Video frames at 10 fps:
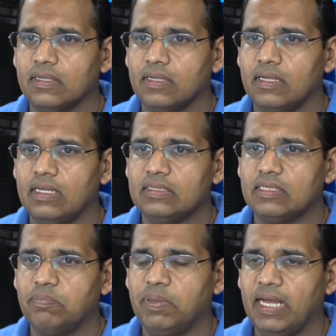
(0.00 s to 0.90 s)
Is the
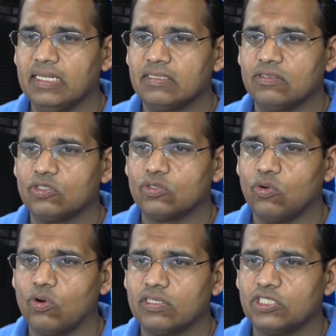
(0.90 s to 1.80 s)
passing
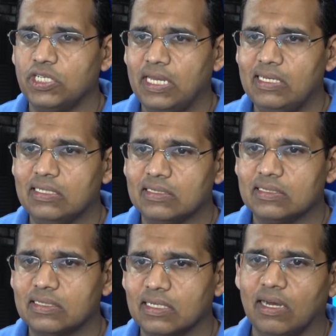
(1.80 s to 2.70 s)
score
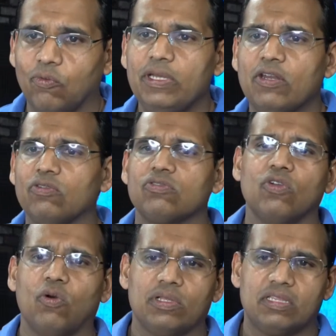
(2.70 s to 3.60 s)
changed? We don't
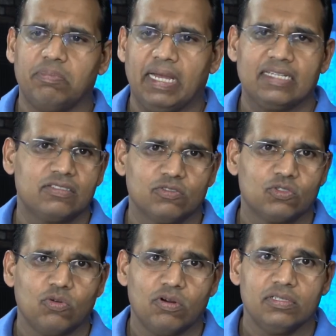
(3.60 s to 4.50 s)
know what the passing
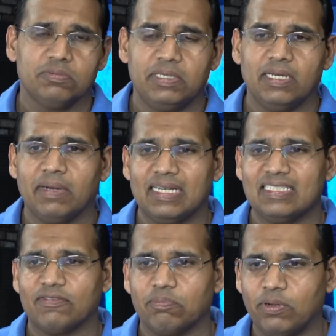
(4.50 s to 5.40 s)
score is. PMI has
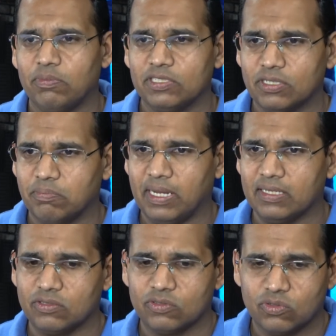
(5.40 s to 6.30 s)
never published the
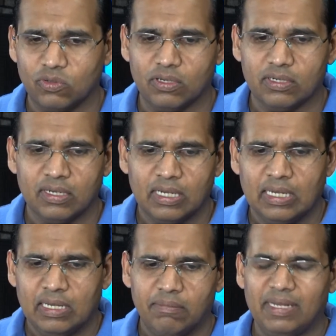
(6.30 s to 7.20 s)
passing score.
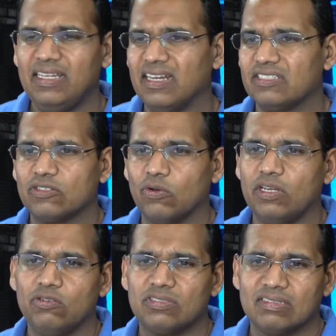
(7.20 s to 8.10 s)
Many years ago, they
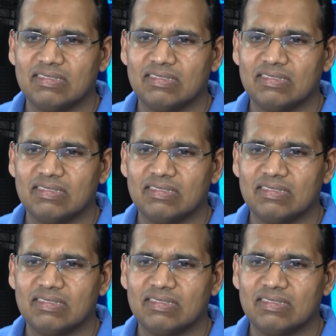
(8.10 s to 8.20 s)
used to say